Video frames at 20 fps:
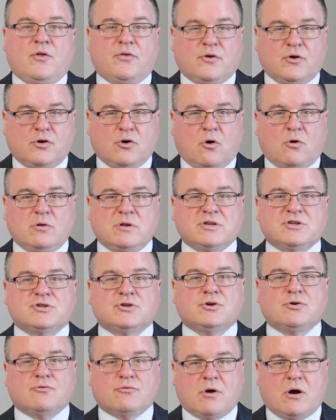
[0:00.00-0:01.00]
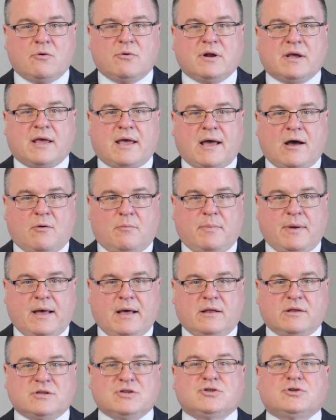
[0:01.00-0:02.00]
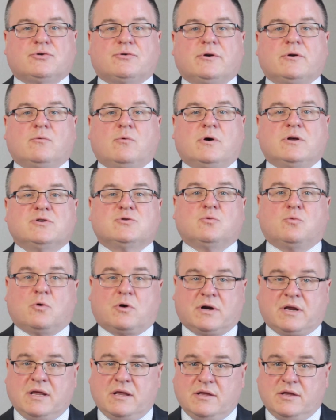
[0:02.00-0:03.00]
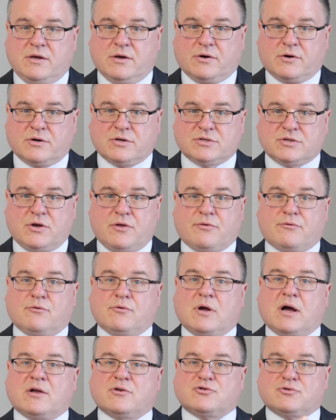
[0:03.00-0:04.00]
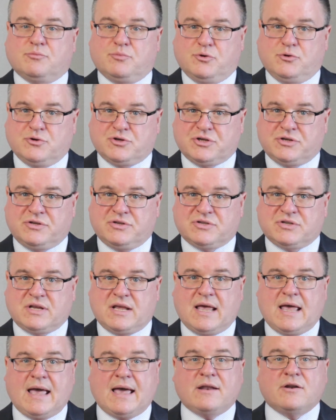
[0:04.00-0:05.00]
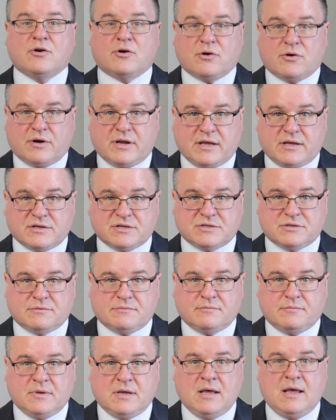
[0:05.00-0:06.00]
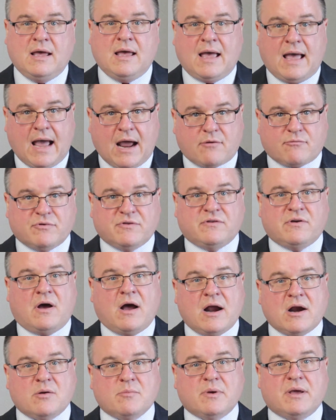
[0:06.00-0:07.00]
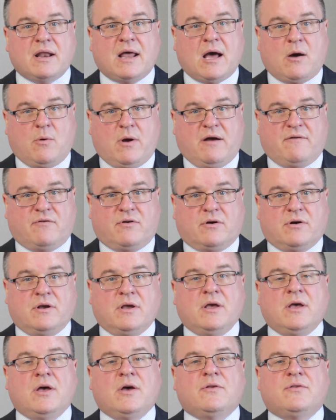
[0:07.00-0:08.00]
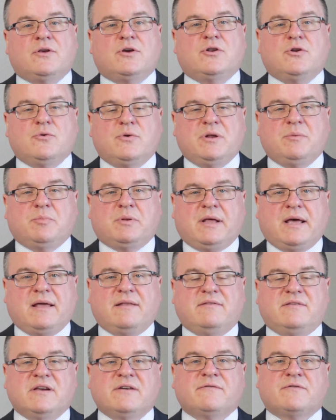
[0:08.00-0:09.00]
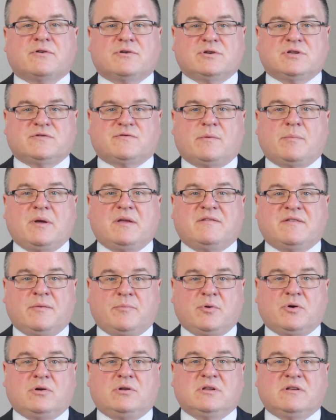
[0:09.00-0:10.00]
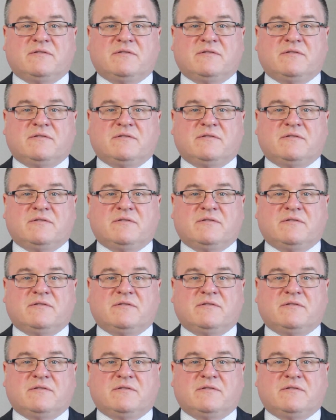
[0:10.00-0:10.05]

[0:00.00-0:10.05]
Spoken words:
the goal is to grow an account balance during one's working years through contributions and earnings. At retirement, however, the annuity plan differs from a typical